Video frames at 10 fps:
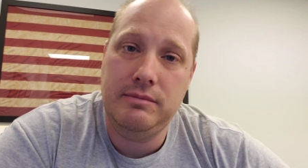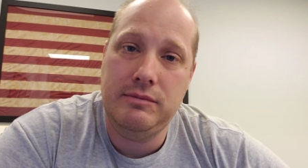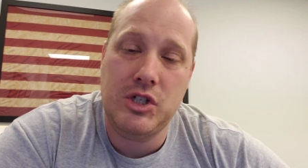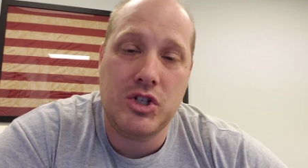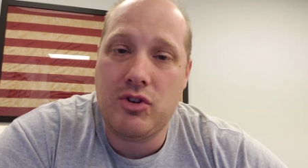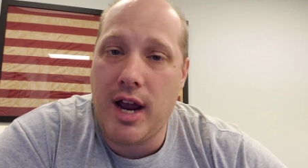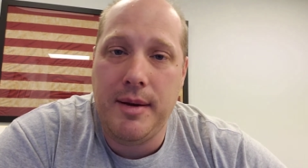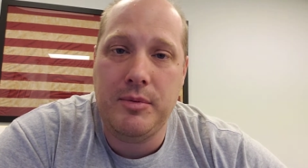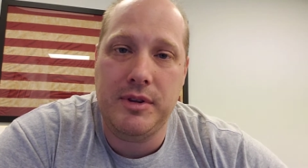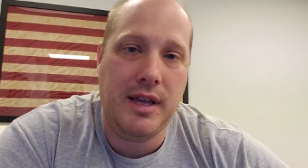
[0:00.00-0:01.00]

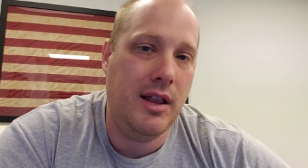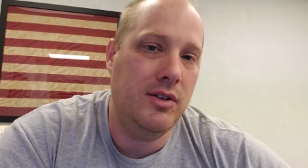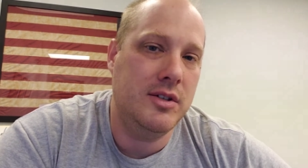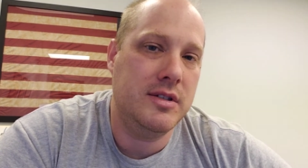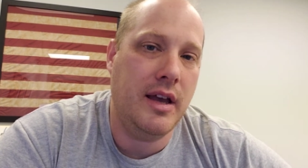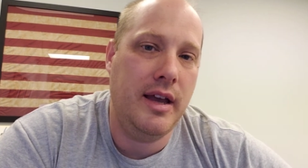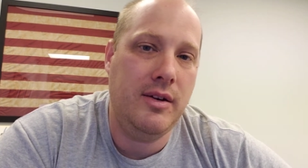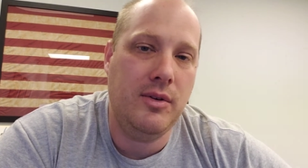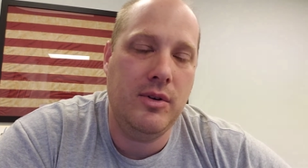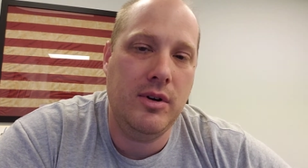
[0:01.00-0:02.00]
described what that looks
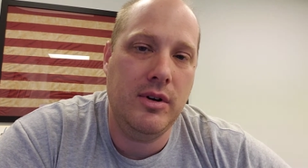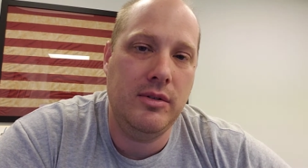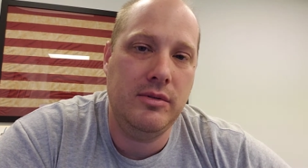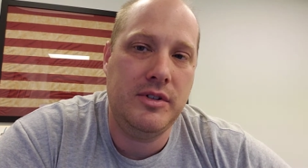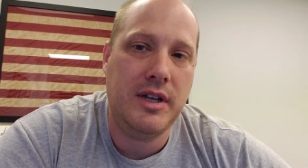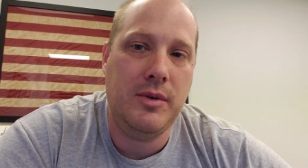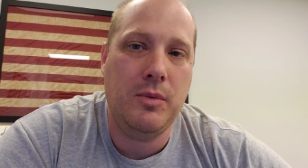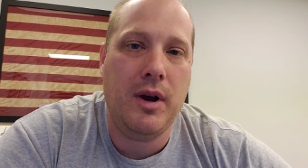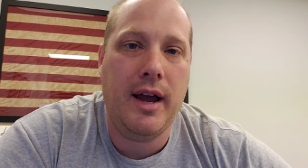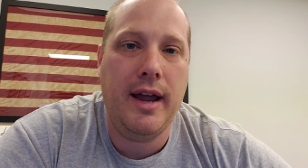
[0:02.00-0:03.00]
like or said
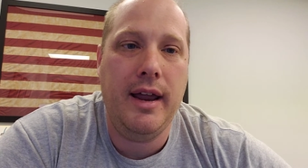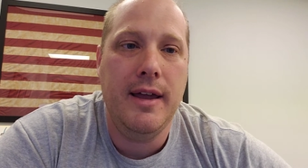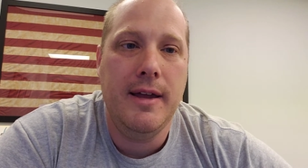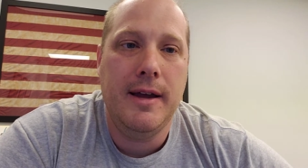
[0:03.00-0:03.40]
why.